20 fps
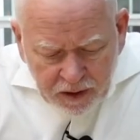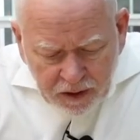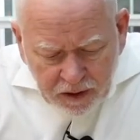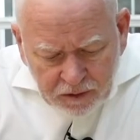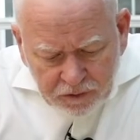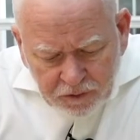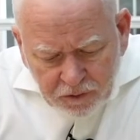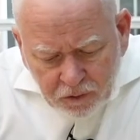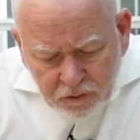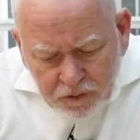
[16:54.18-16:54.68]

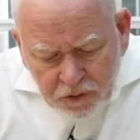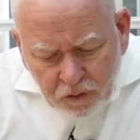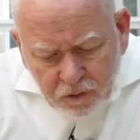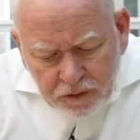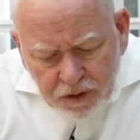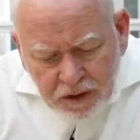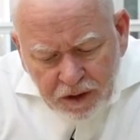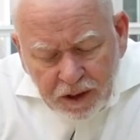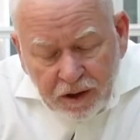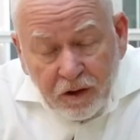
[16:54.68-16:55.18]
So
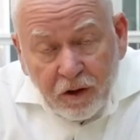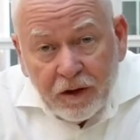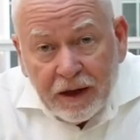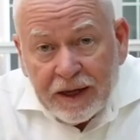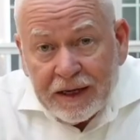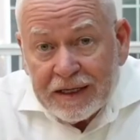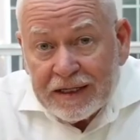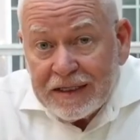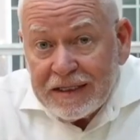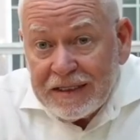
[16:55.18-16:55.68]
don't yell,
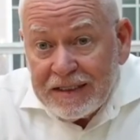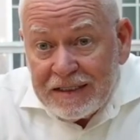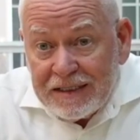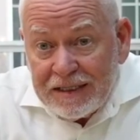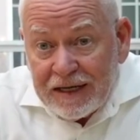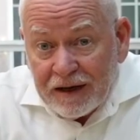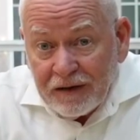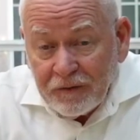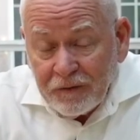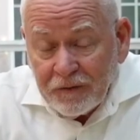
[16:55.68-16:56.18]
and
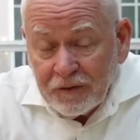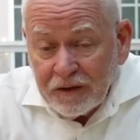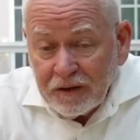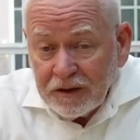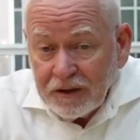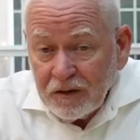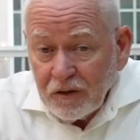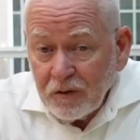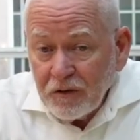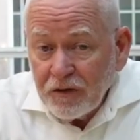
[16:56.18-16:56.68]

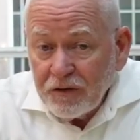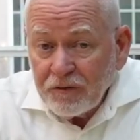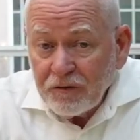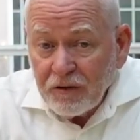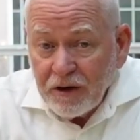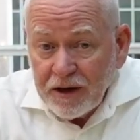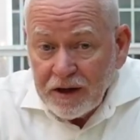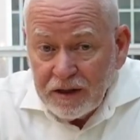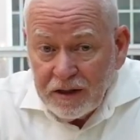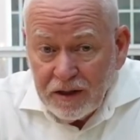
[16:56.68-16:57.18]
definitely don't
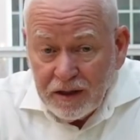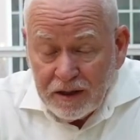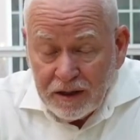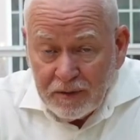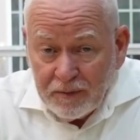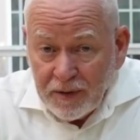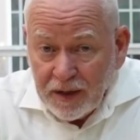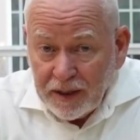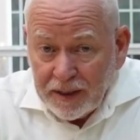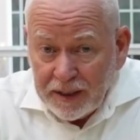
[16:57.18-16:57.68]
threaten
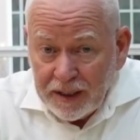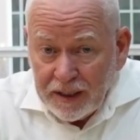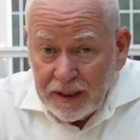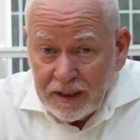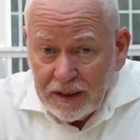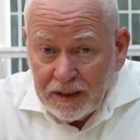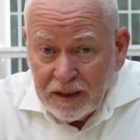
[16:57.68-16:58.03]
anybody.